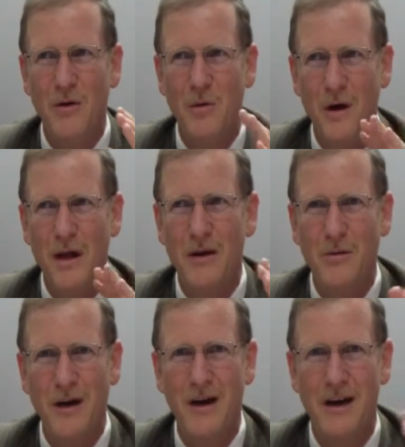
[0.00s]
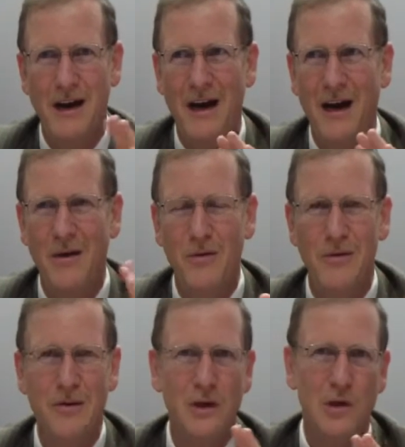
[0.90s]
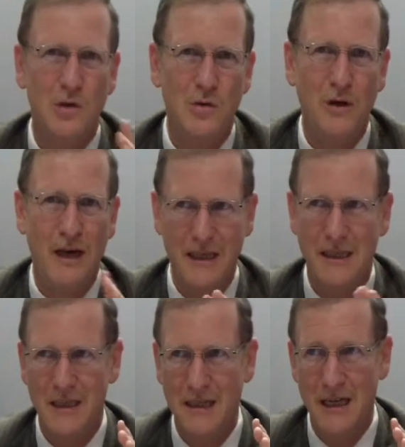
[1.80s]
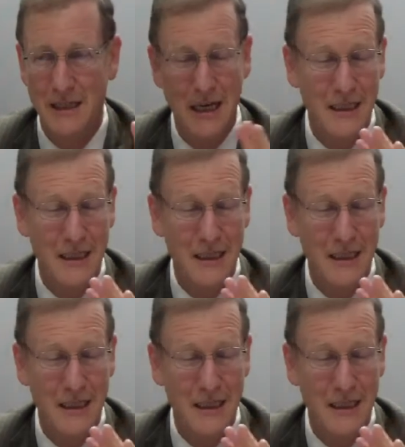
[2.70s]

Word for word: when and where and how to do exercise.